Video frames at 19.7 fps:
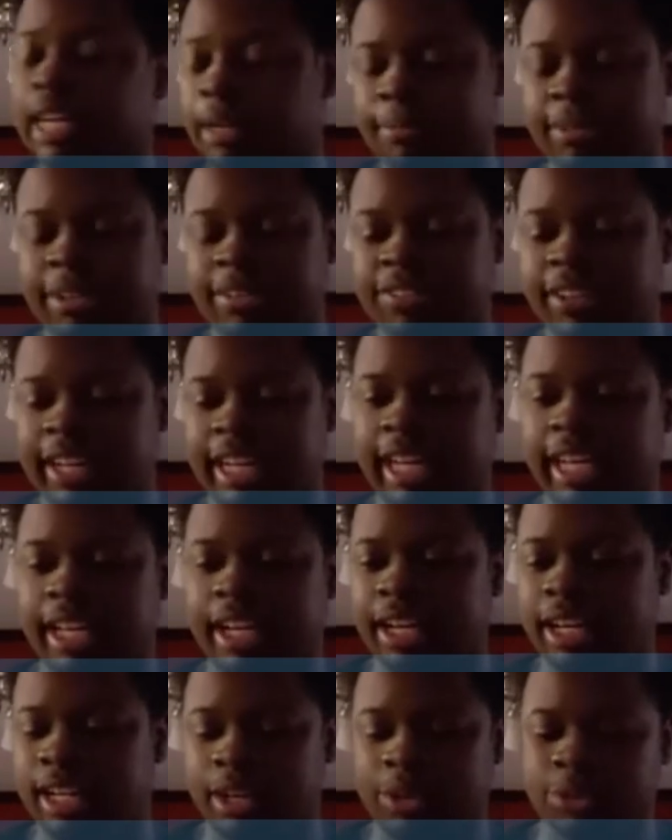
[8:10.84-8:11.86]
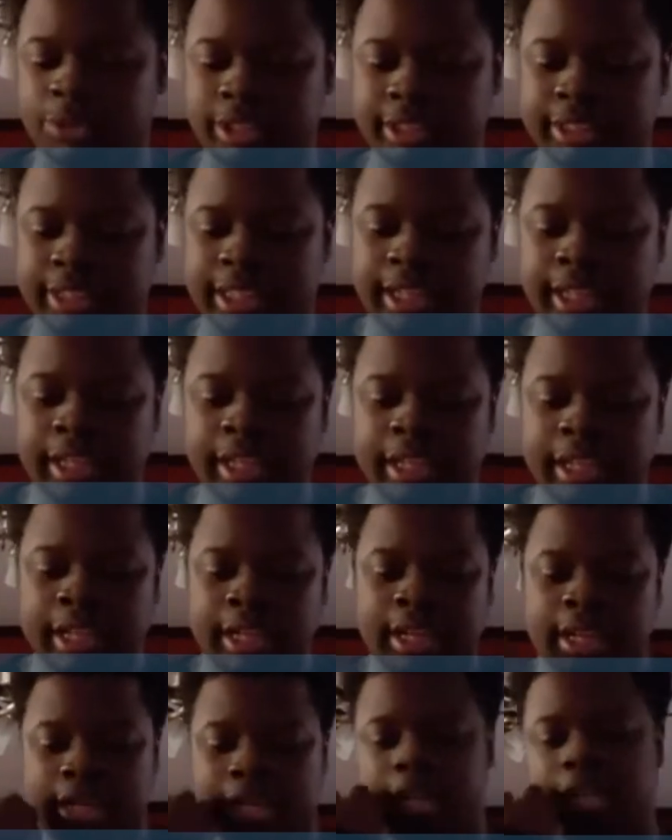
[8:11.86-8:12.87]
coming for like a
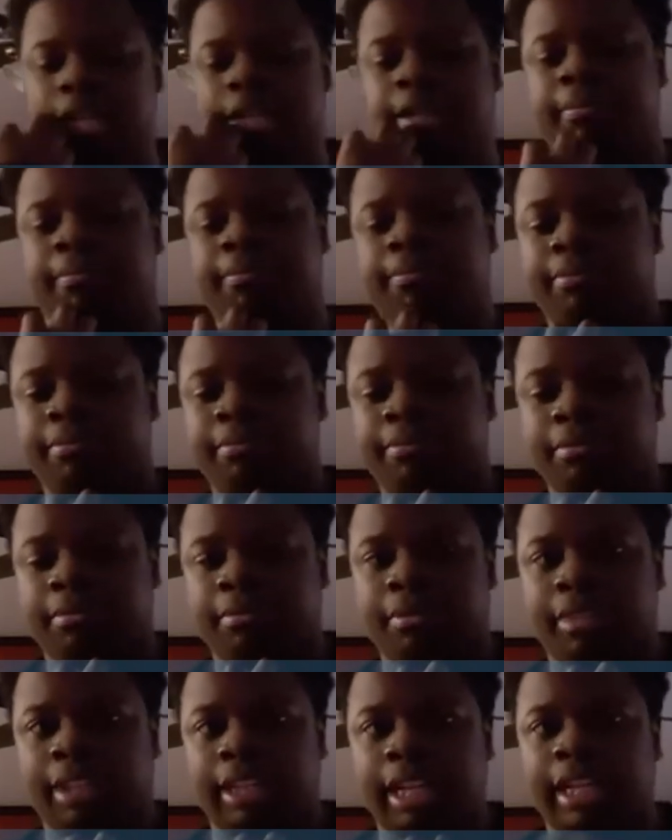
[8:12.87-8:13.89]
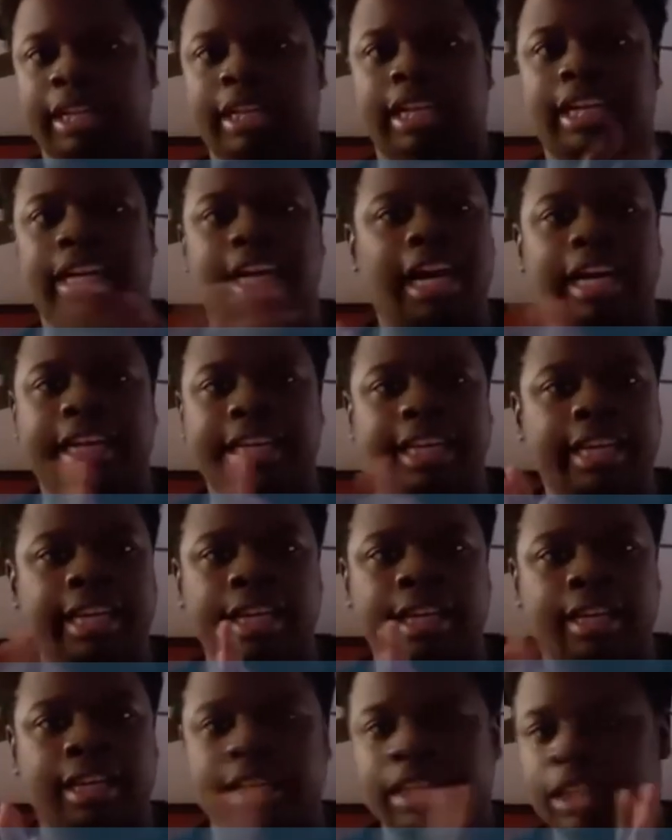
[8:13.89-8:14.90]

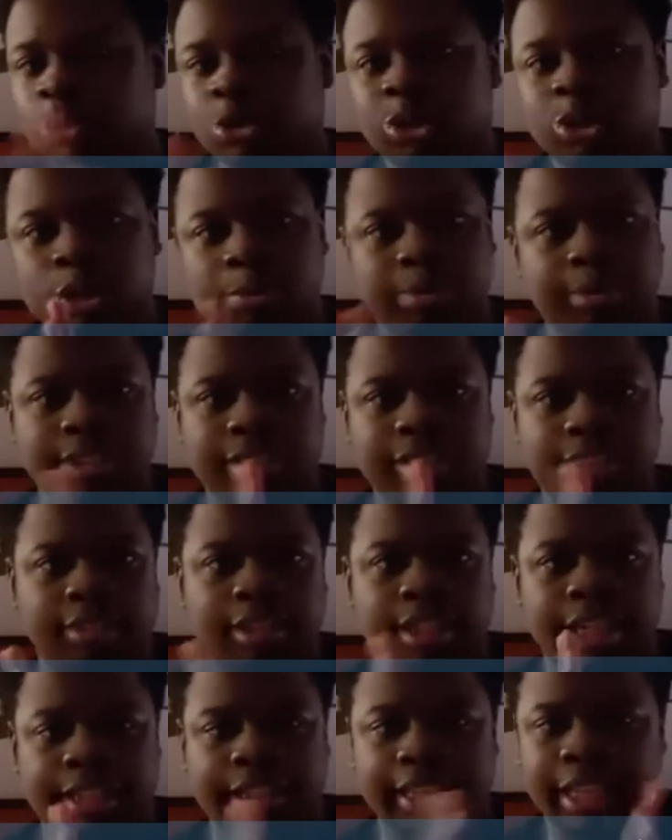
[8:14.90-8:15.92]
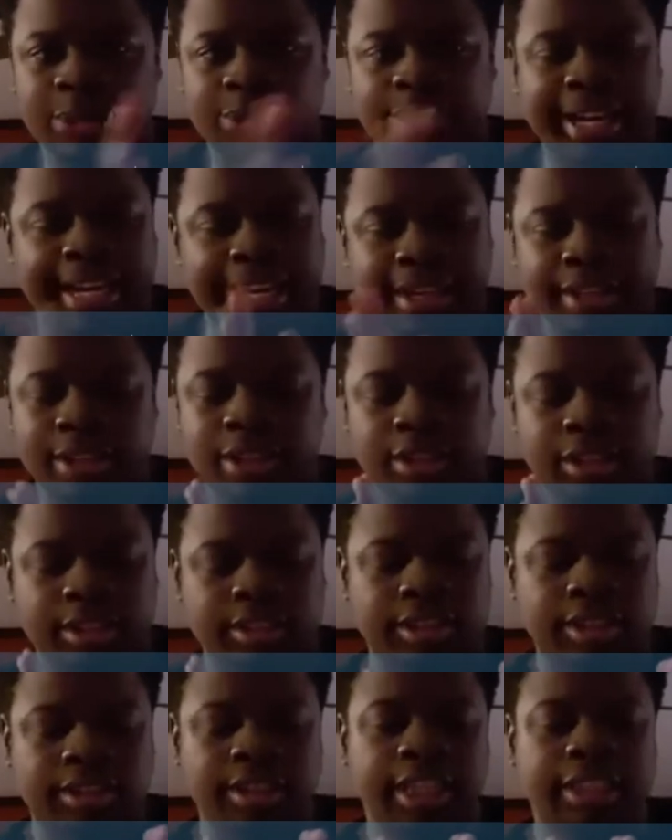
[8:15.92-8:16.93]
cocky YouTuber or something like that, or editor or
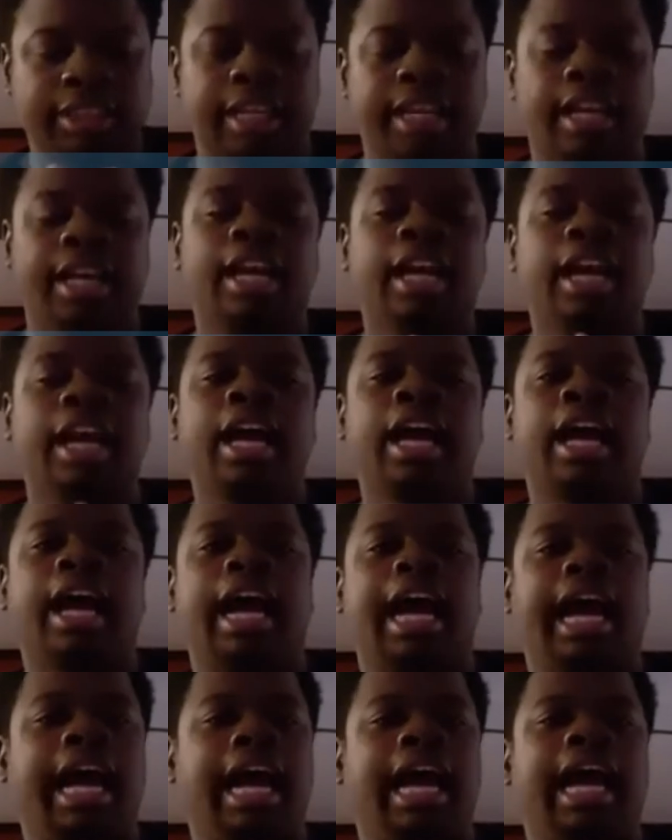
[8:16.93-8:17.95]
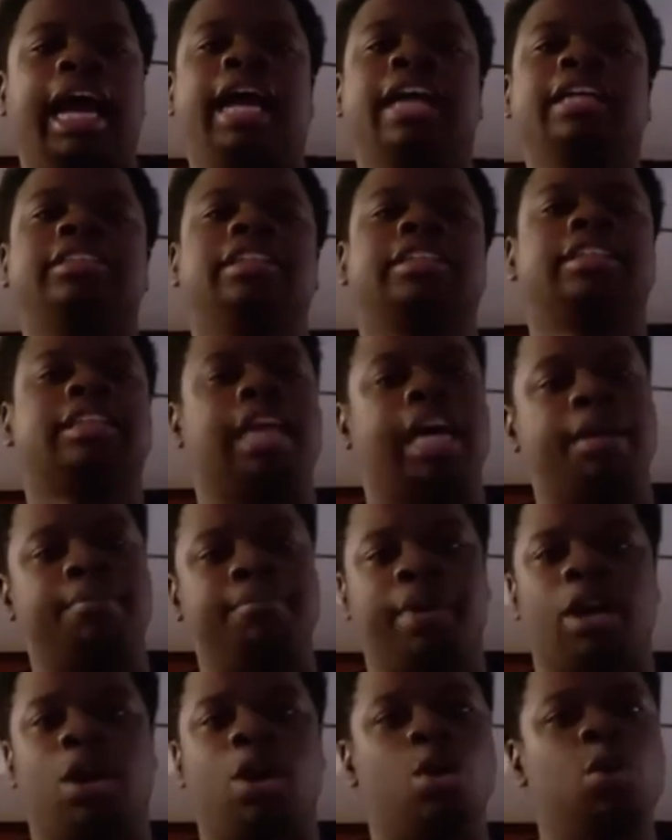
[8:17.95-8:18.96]
something like that. I just got
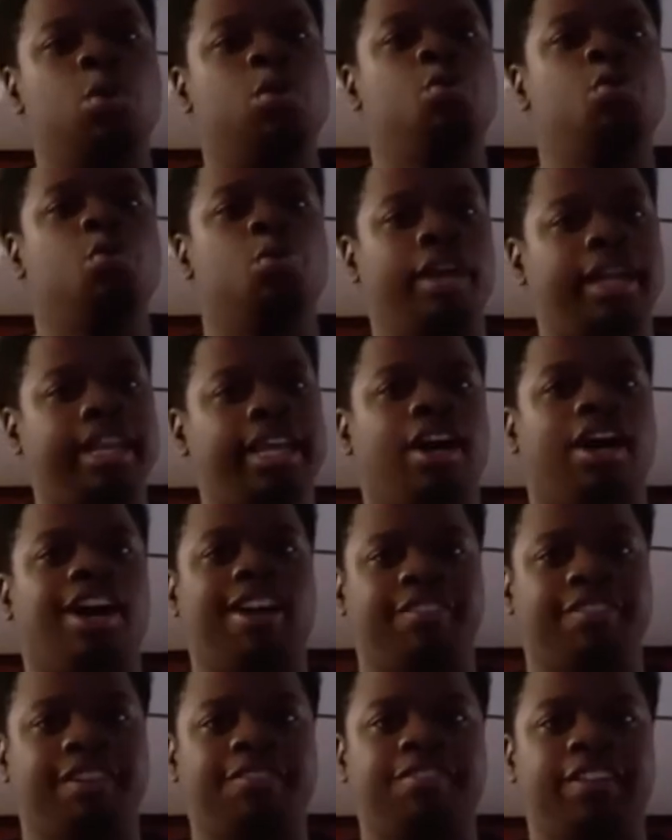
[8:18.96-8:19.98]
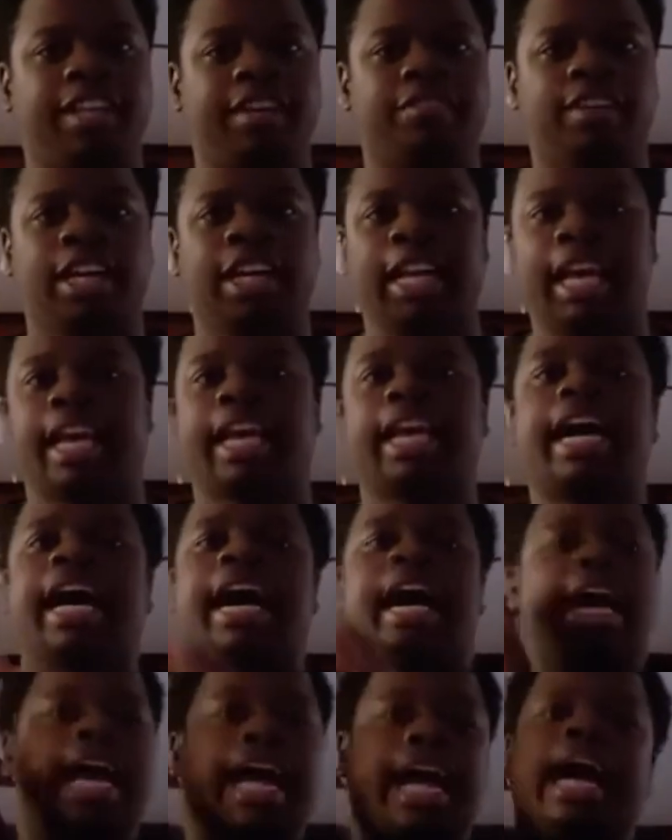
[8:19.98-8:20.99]
my own Willie Harvey flavor. Like,
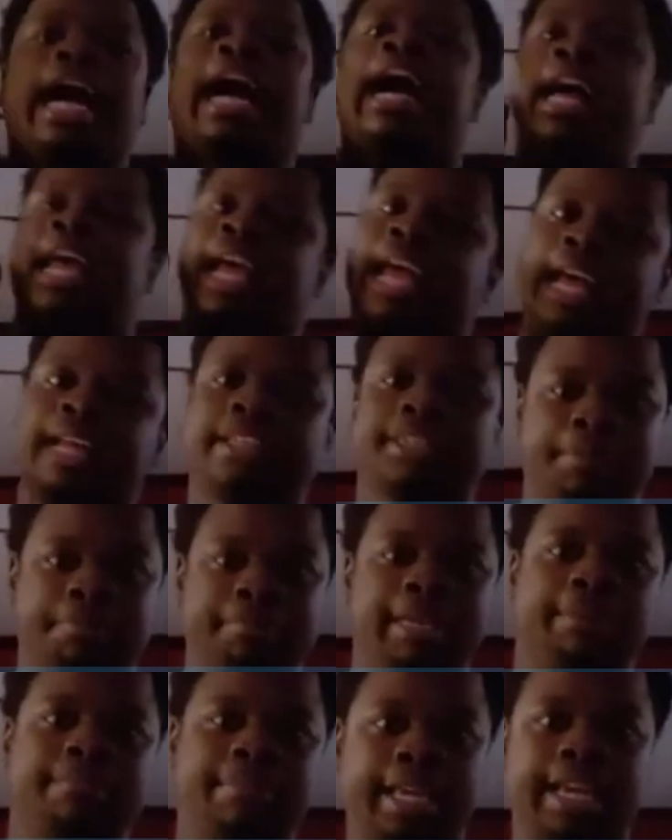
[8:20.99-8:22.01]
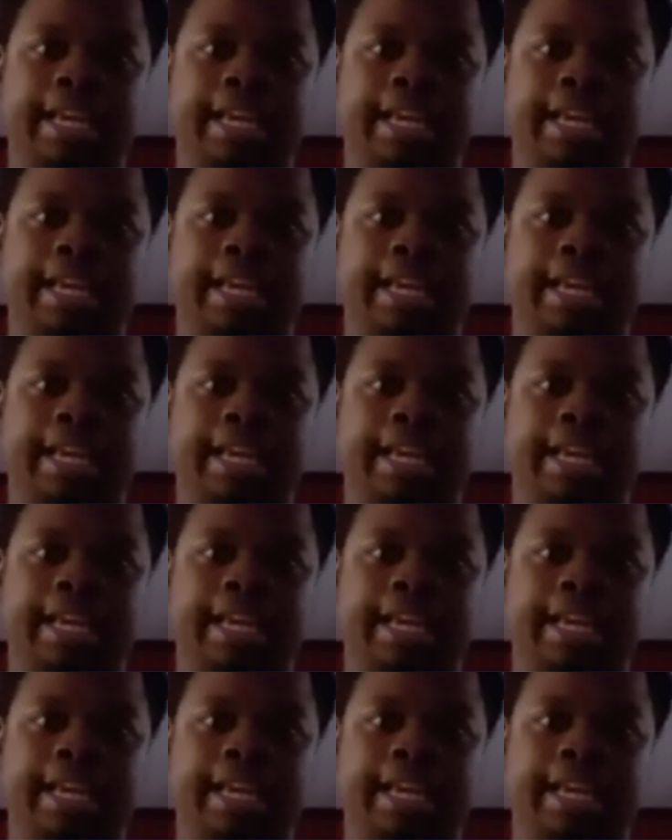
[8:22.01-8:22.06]
I add the meme